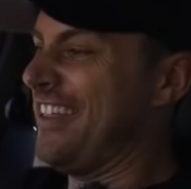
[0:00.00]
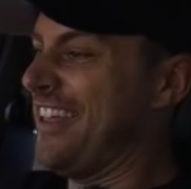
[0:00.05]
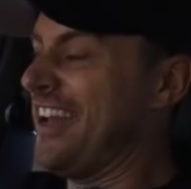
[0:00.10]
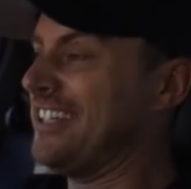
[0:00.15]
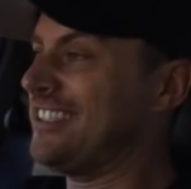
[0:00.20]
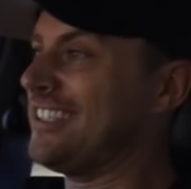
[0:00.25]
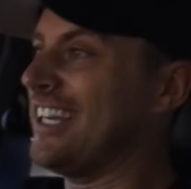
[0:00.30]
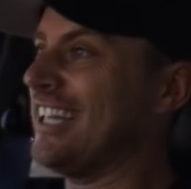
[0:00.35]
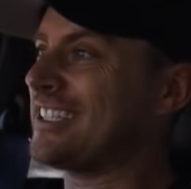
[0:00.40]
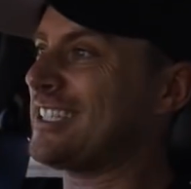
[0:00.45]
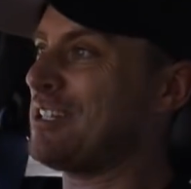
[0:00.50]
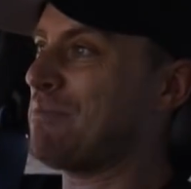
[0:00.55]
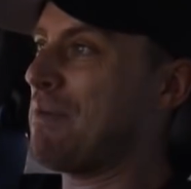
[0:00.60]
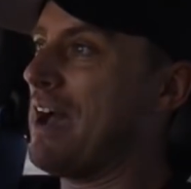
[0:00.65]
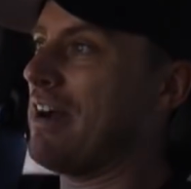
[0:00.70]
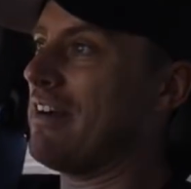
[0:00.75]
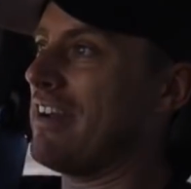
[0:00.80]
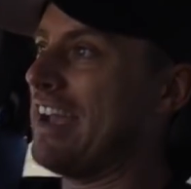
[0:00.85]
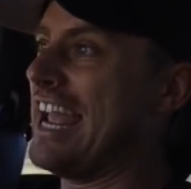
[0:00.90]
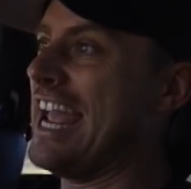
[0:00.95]
there just
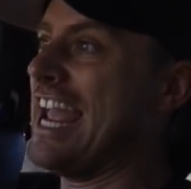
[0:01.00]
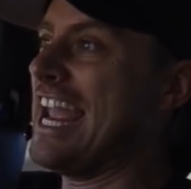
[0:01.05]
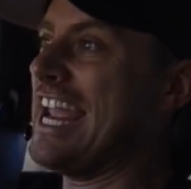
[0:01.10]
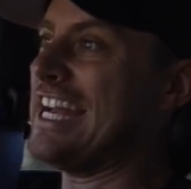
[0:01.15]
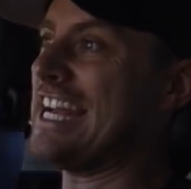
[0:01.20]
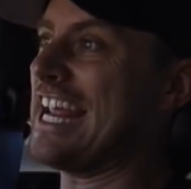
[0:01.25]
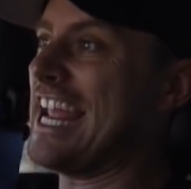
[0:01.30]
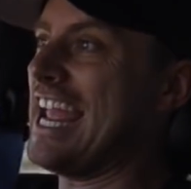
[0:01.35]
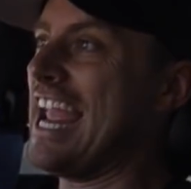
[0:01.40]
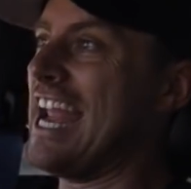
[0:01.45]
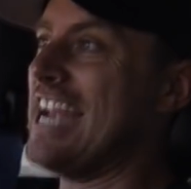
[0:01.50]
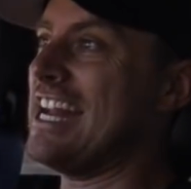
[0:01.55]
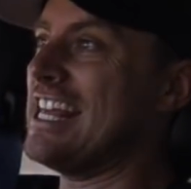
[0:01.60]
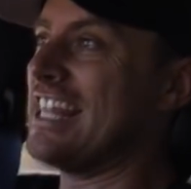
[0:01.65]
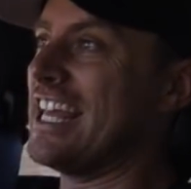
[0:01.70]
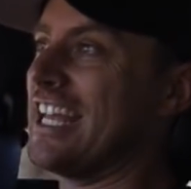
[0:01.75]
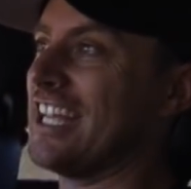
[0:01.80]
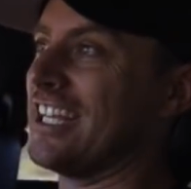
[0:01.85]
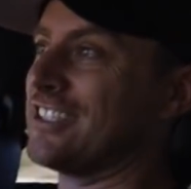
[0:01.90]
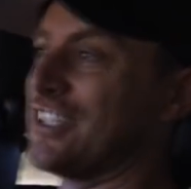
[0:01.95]
about ain't
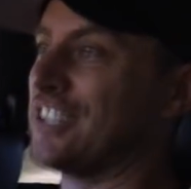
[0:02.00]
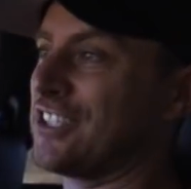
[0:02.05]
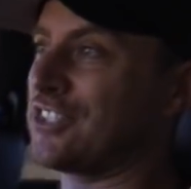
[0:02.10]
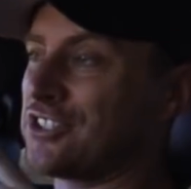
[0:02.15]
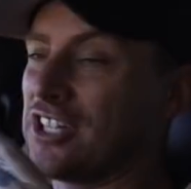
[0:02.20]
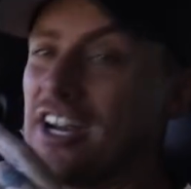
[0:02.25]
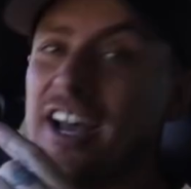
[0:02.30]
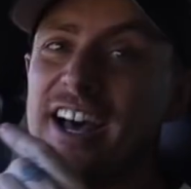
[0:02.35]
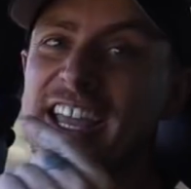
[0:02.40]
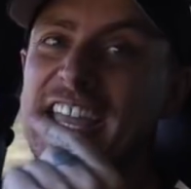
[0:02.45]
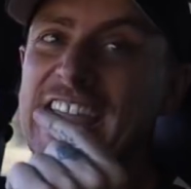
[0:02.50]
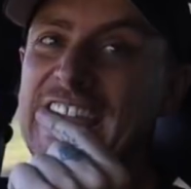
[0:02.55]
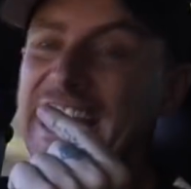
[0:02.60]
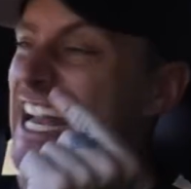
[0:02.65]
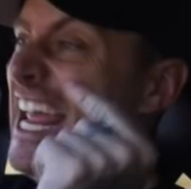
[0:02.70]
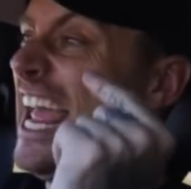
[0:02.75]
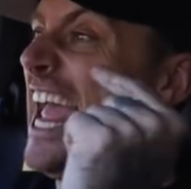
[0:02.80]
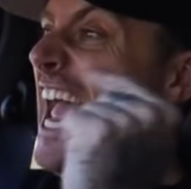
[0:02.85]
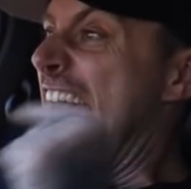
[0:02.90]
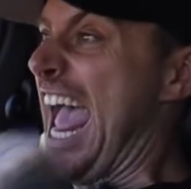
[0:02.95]
anything as Australian
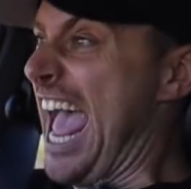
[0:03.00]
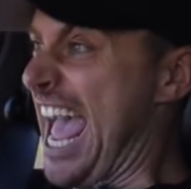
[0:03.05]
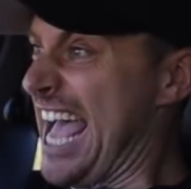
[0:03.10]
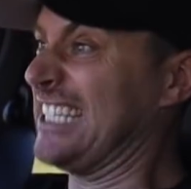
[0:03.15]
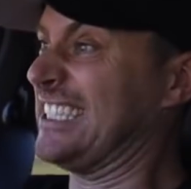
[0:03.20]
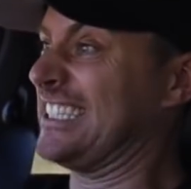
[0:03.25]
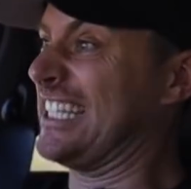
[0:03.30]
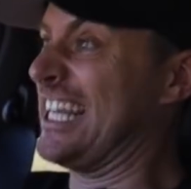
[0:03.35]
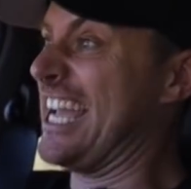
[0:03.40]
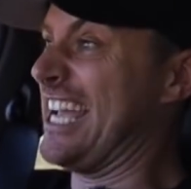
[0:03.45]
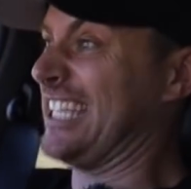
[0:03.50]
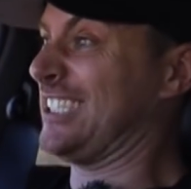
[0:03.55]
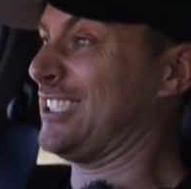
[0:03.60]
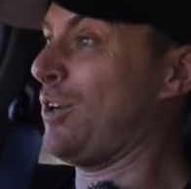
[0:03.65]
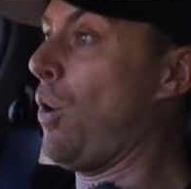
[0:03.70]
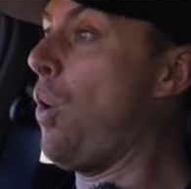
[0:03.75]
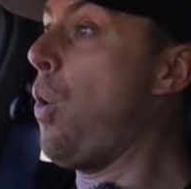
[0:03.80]
as this.